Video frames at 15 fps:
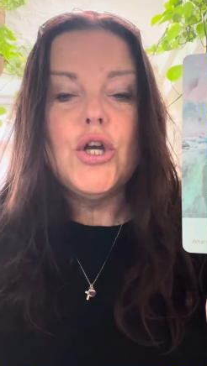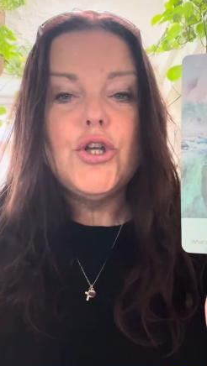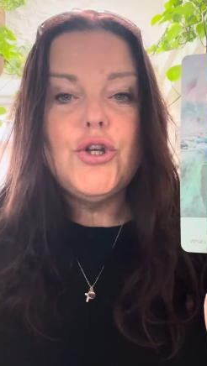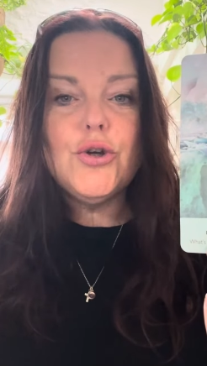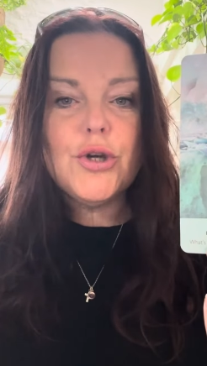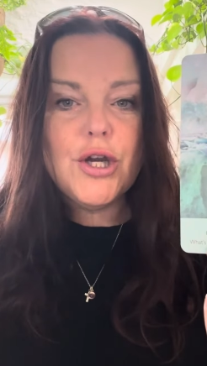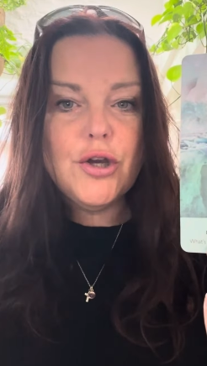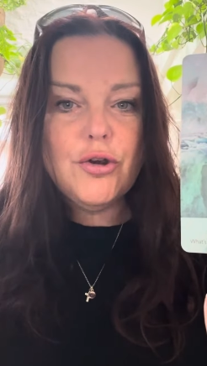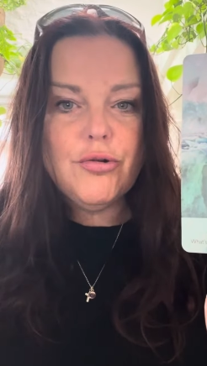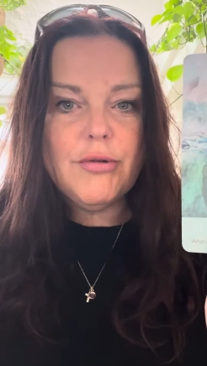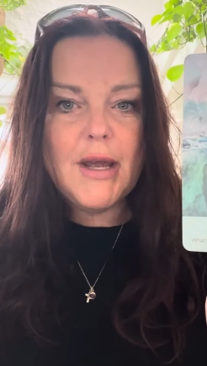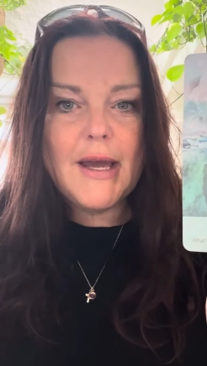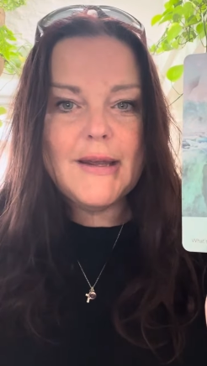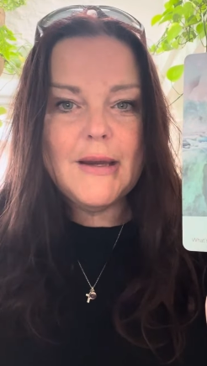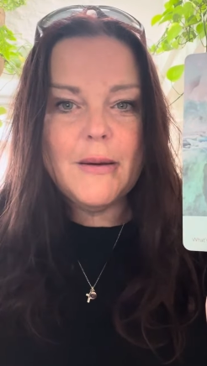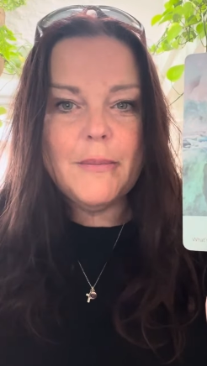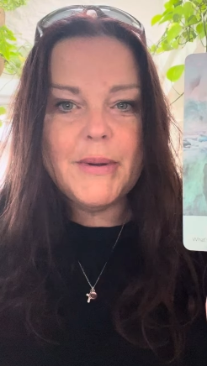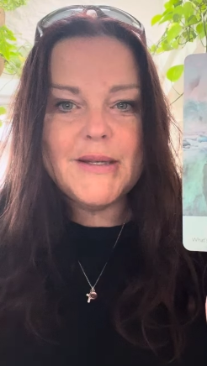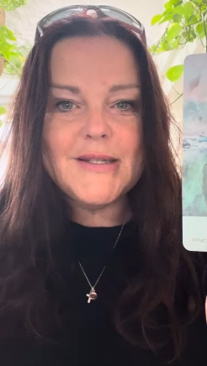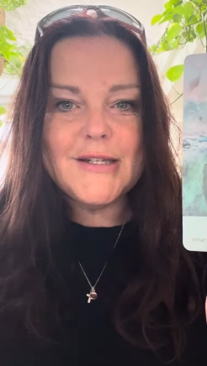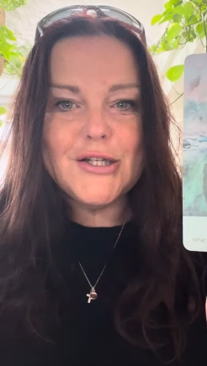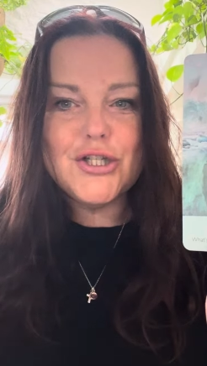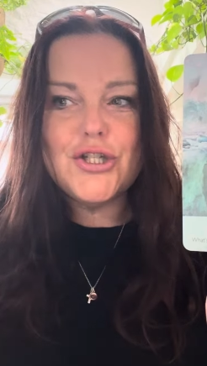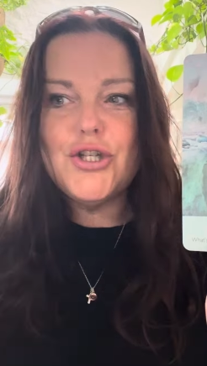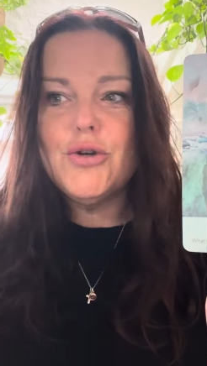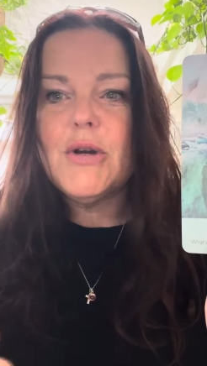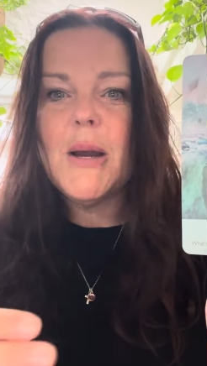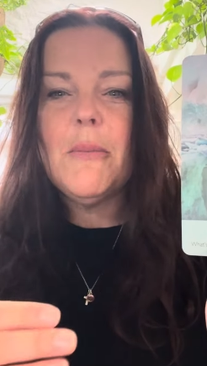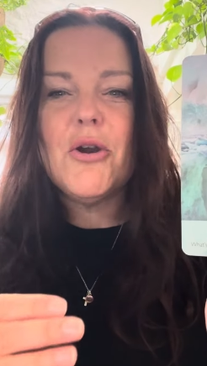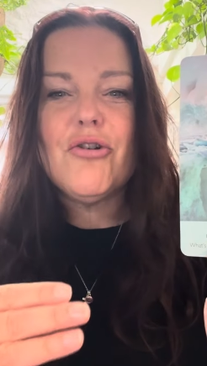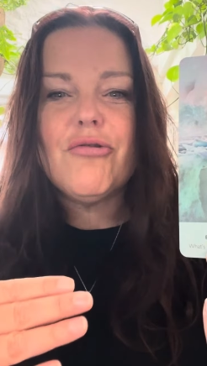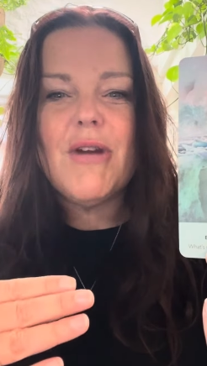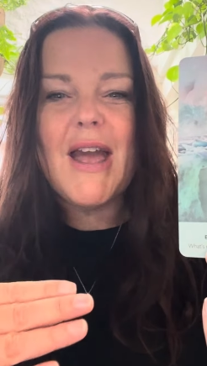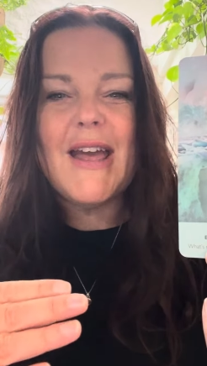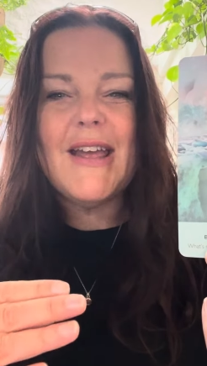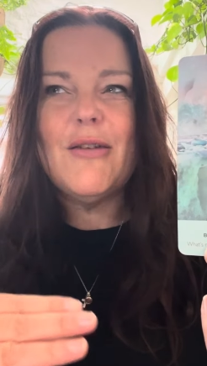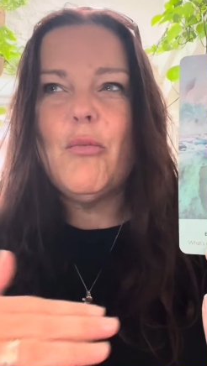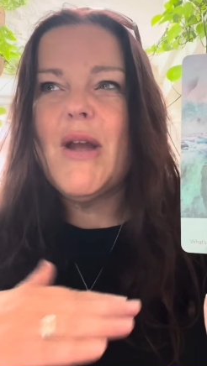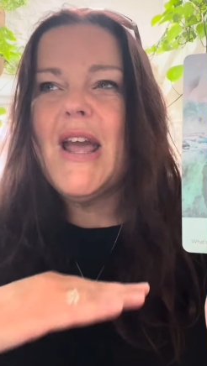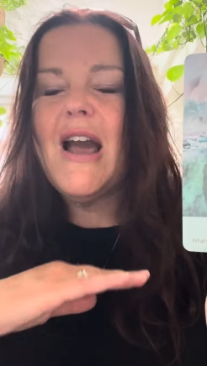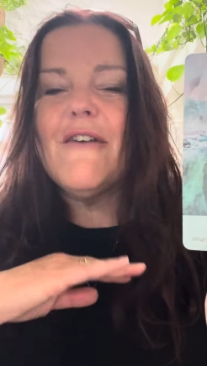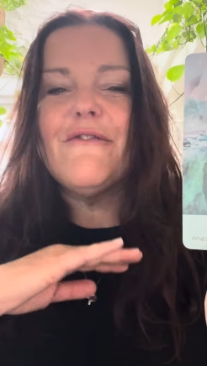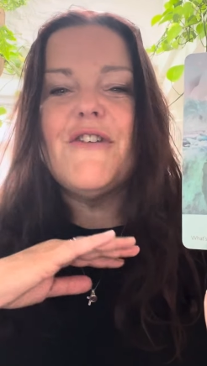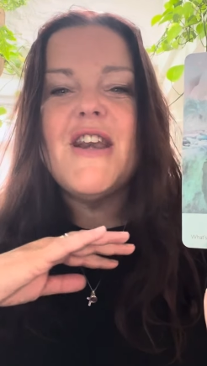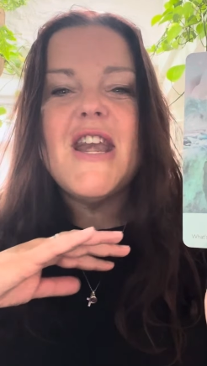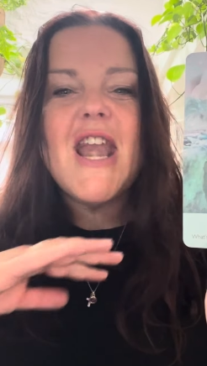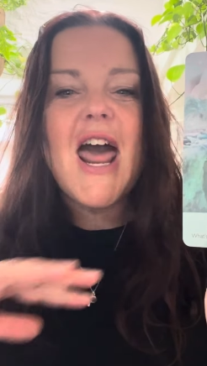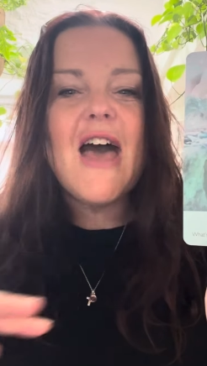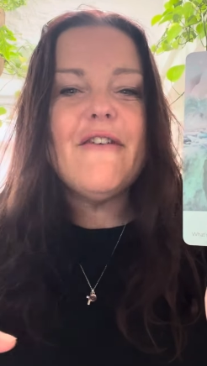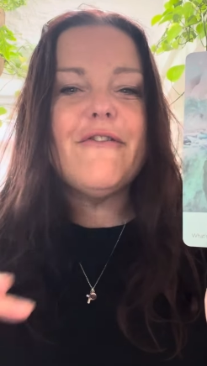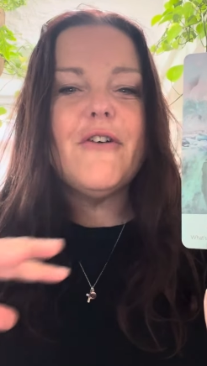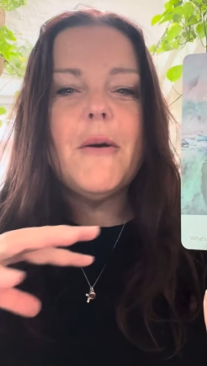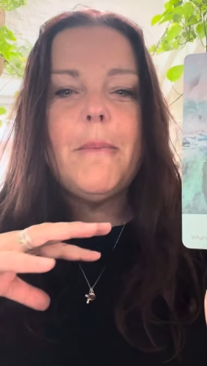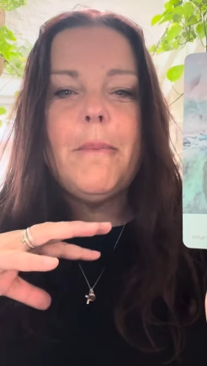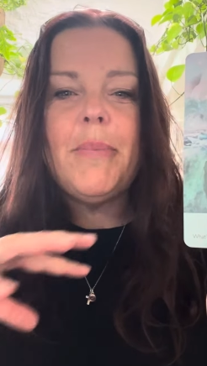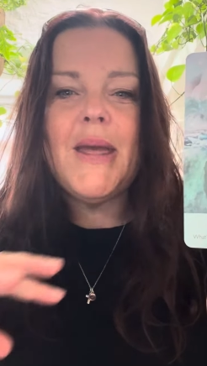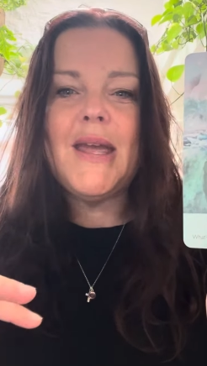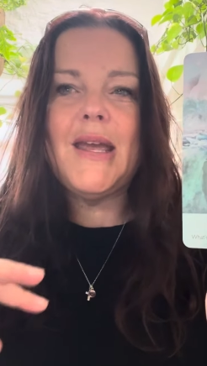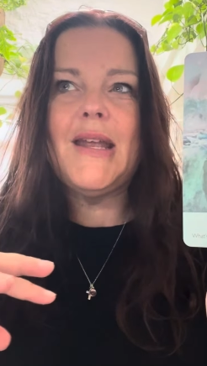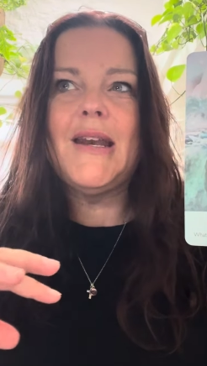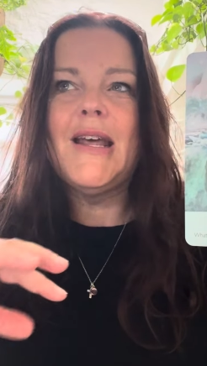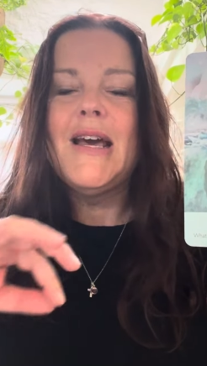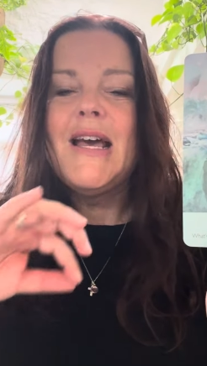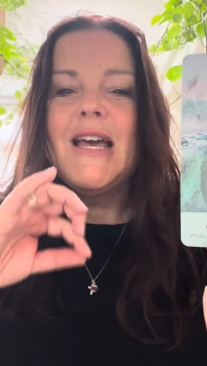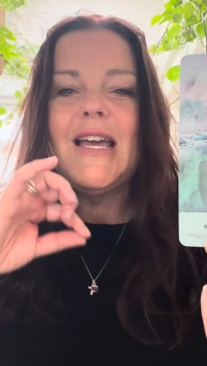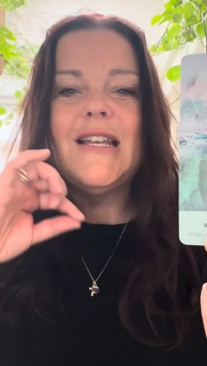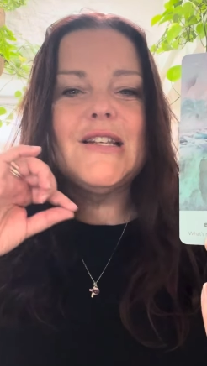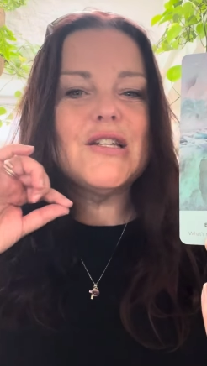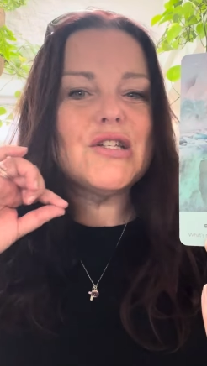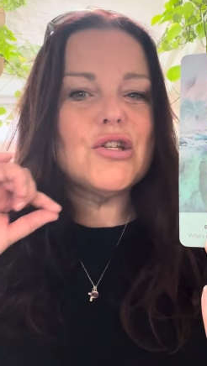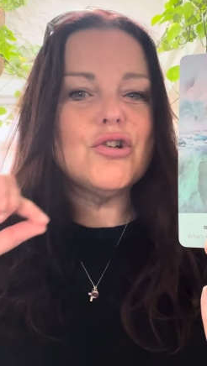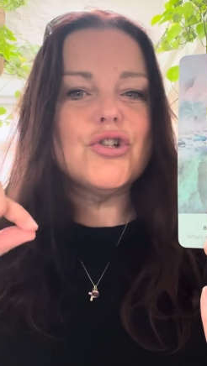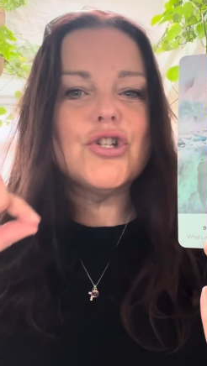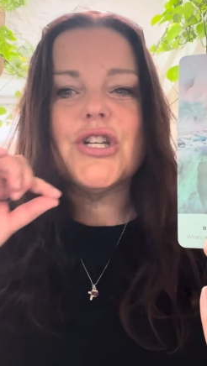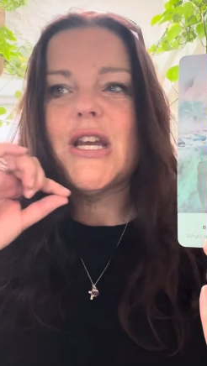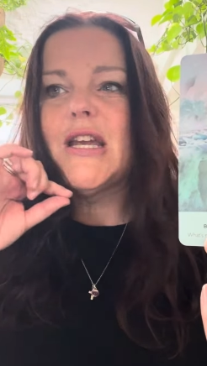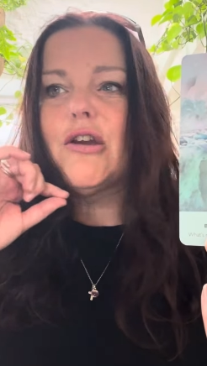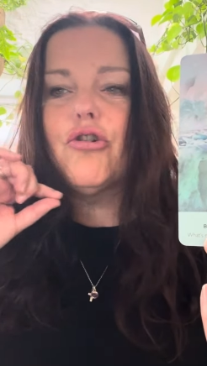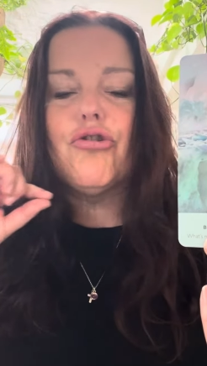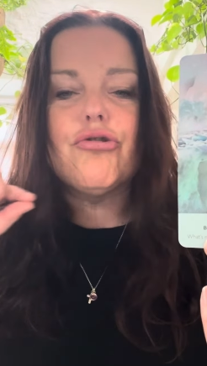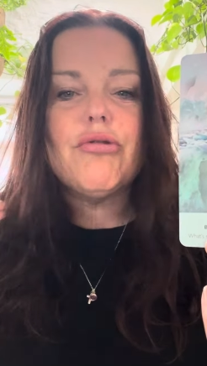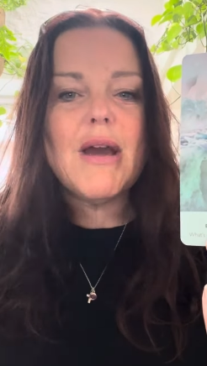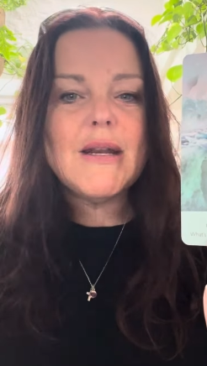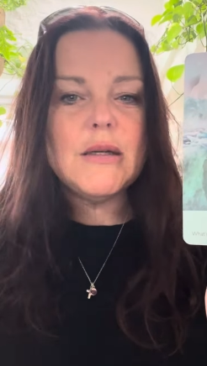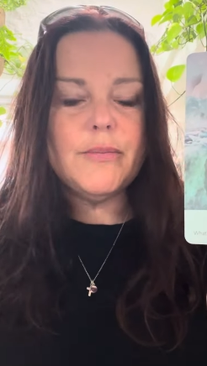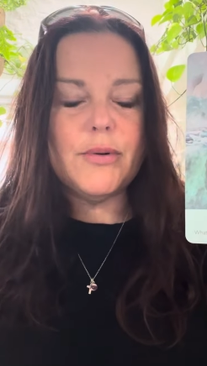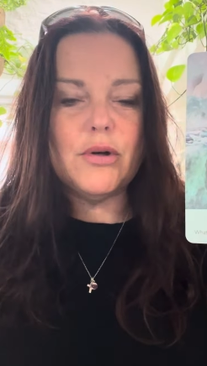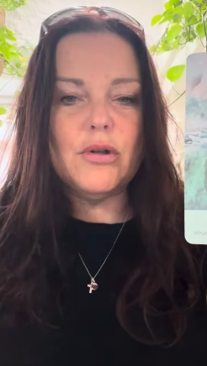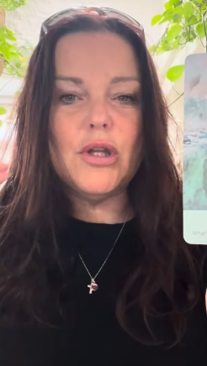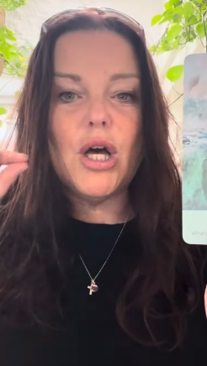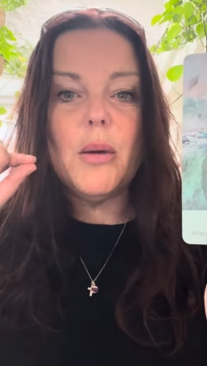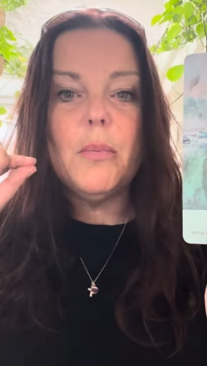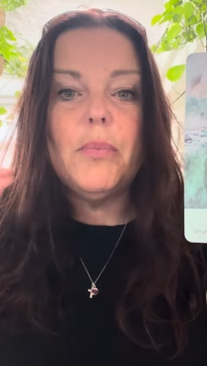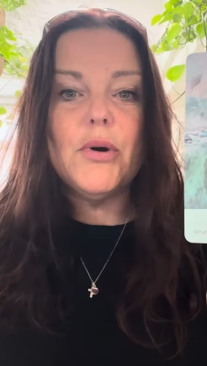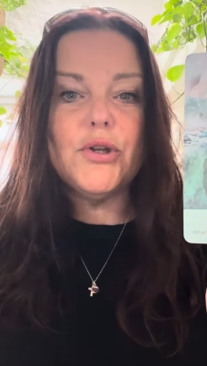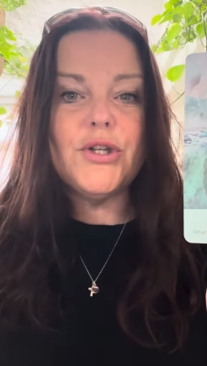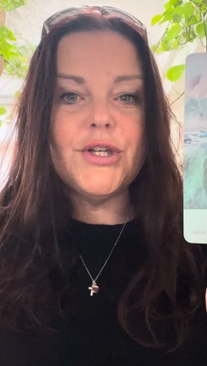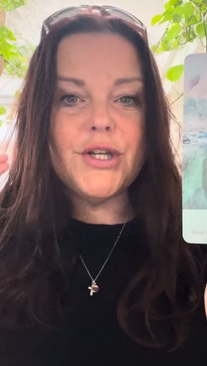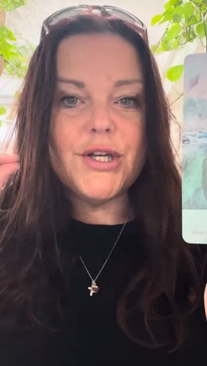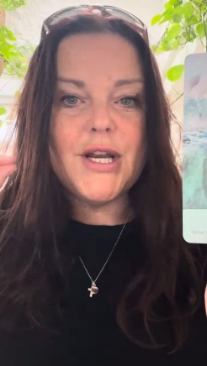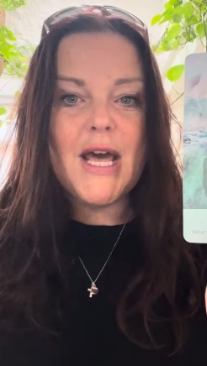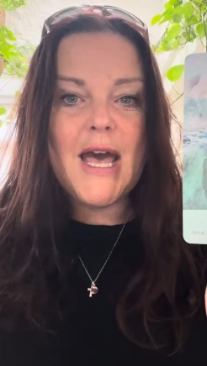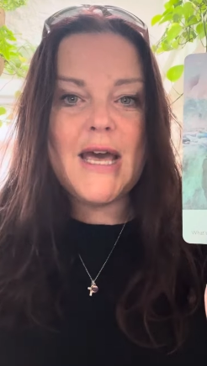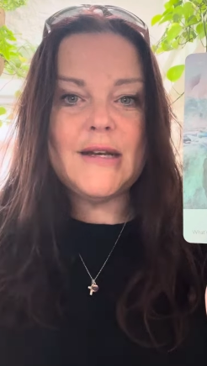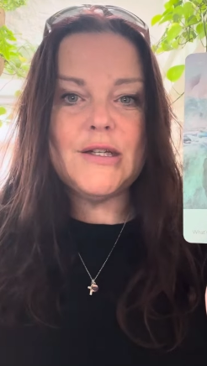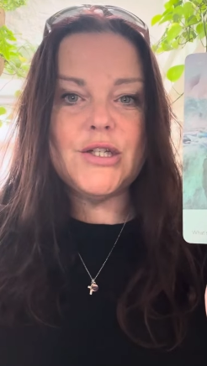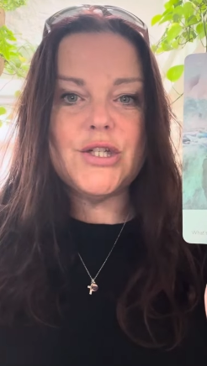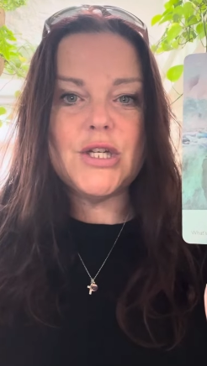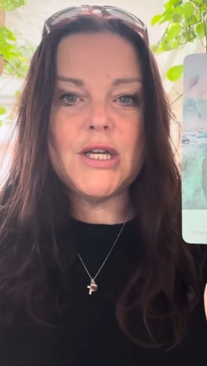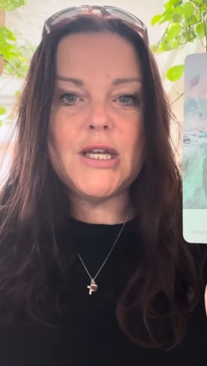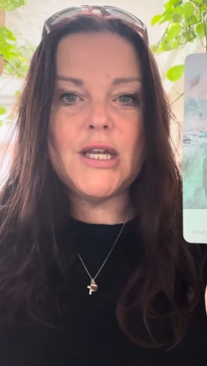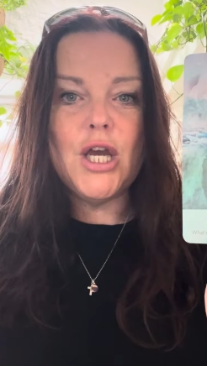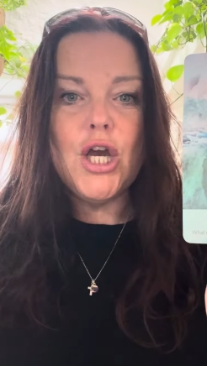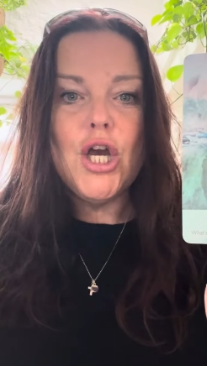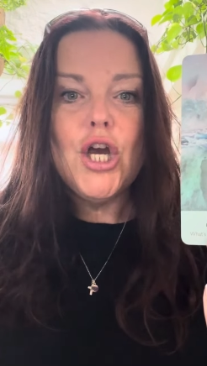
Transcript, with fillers: You can create a business. You can create. We have never been in such incredible, abundant energy.